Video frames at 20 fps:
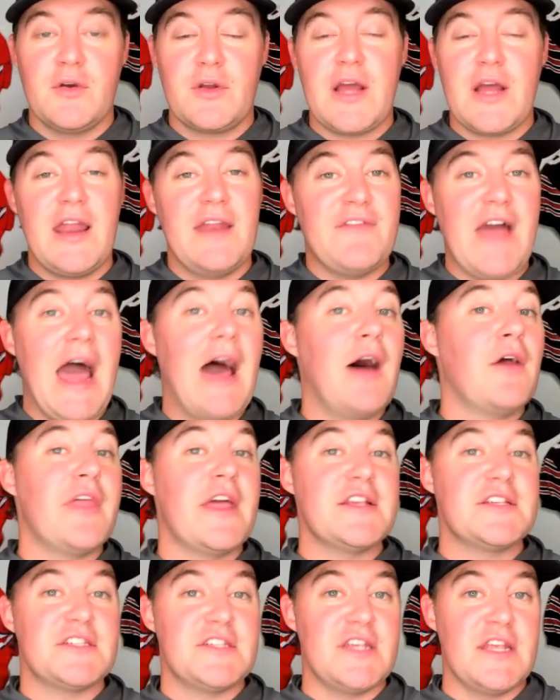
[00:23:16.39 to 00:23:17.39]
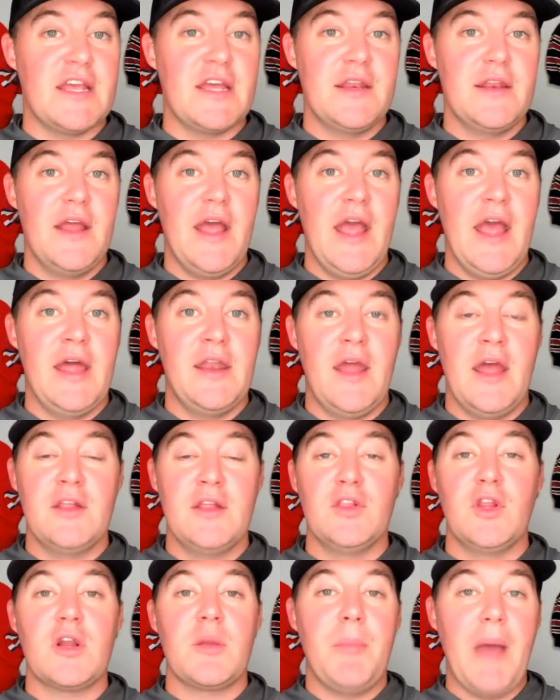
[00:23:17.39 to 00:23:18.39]
kind of how they see it
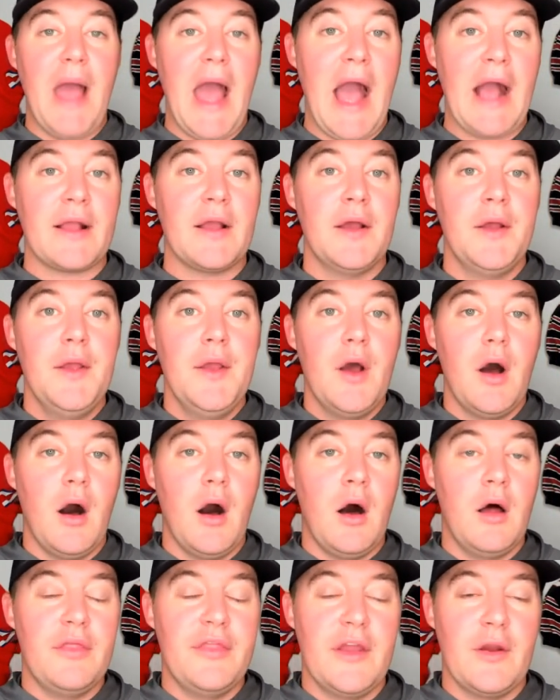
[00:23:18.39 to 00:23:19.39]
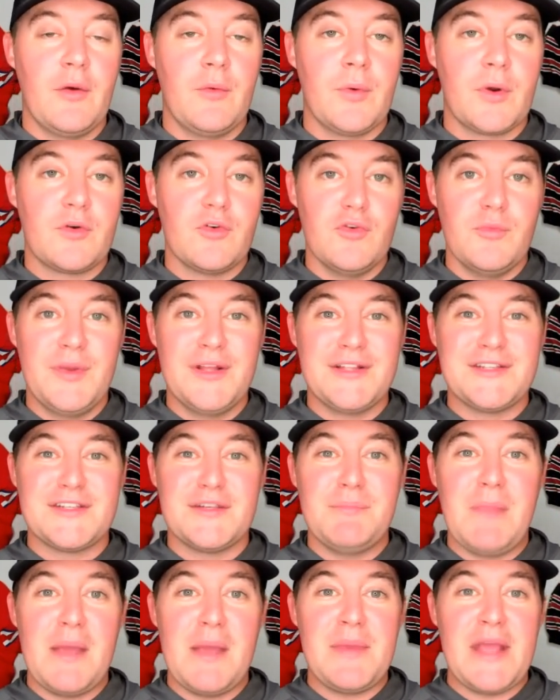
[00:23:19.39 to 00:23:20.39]
and look back on their recruitments
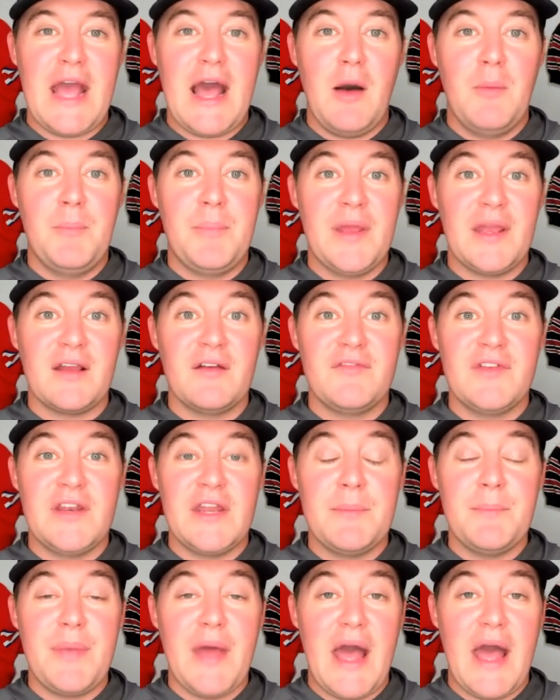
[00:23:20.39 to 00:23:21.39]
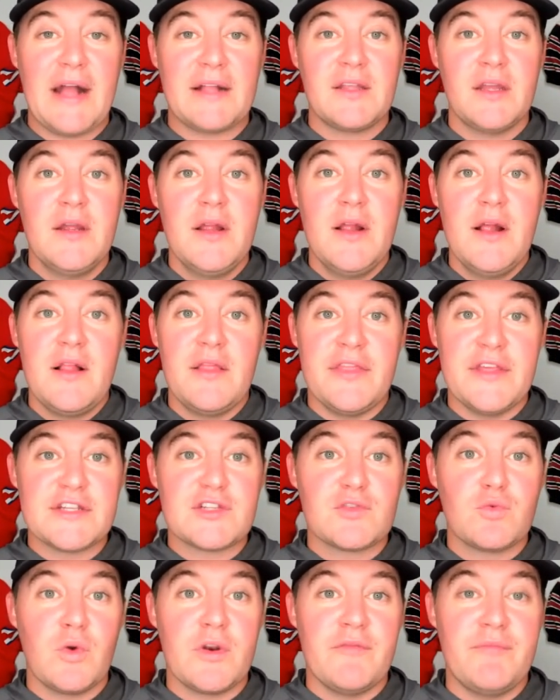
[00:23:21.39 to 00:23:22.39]
and maybe how big of an impact
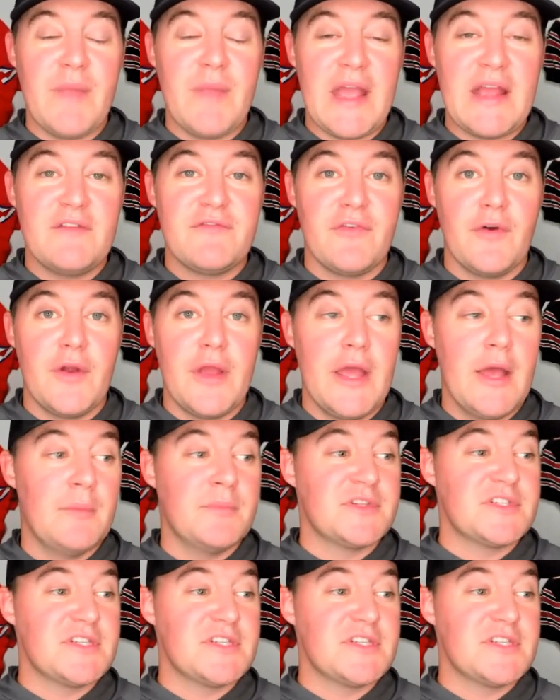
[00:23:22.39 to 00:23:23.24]
this would have made for him.